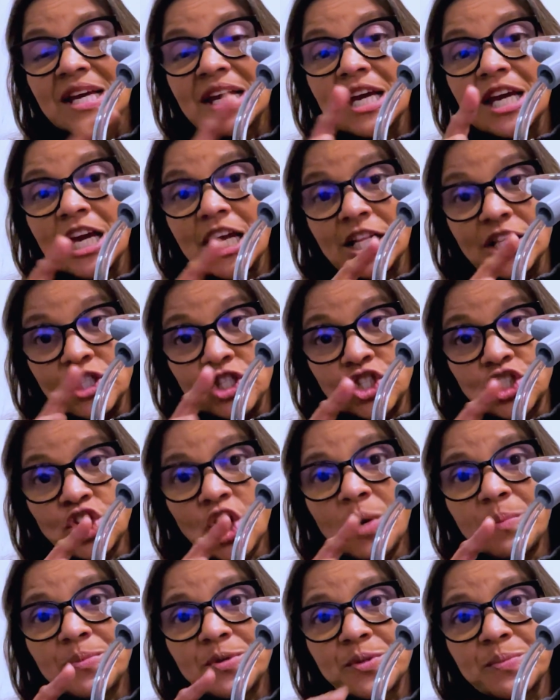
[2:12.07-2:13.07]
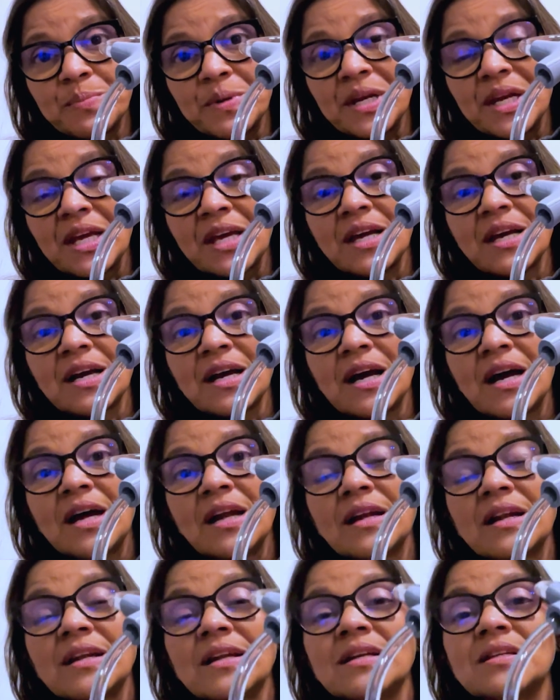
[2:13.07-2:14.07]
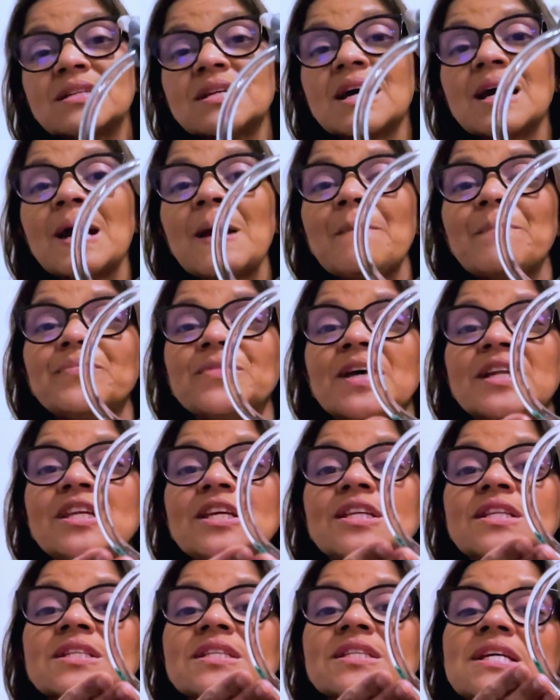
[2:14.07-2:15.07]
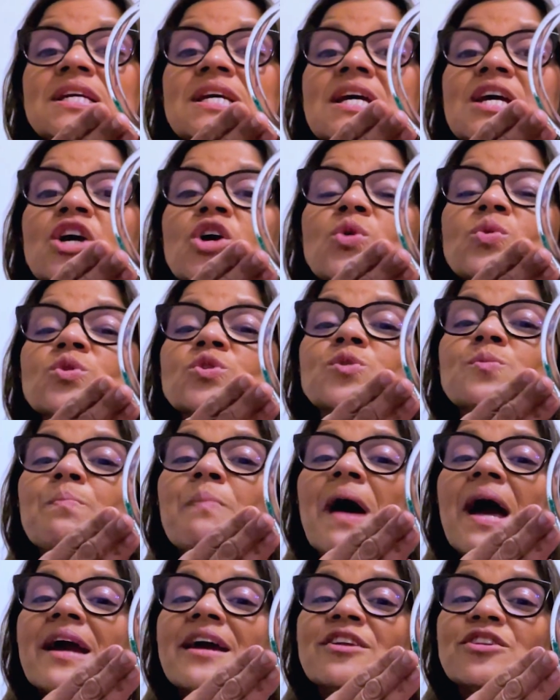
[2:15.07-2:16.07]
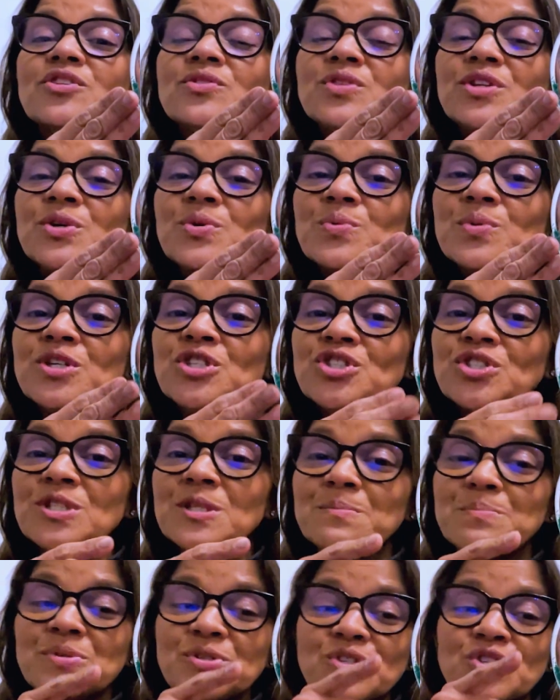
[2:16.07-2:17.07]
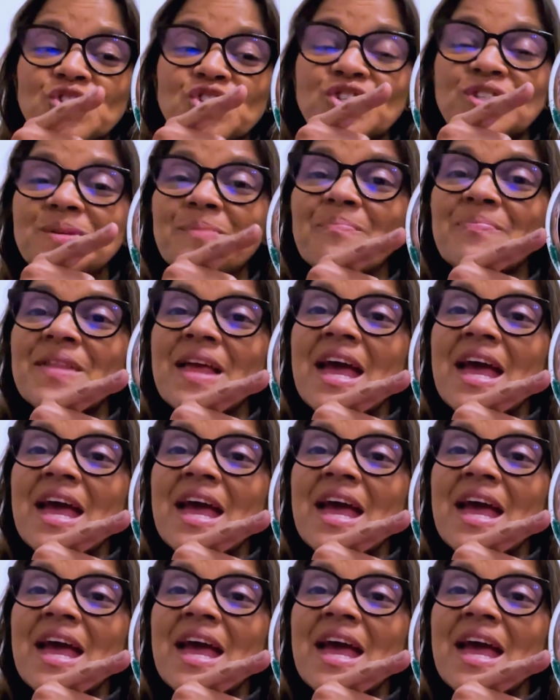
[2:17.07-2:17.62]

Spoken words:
he'll stop spinning until the time that he goes back into the original position,